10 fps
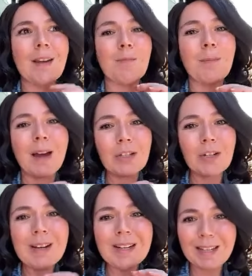Monitor
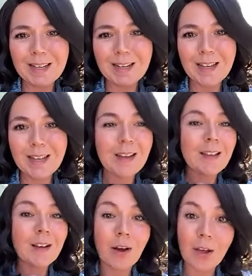it. Get in it.
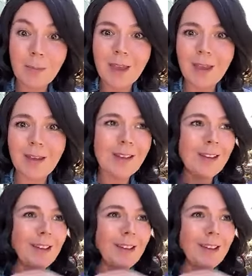Call me.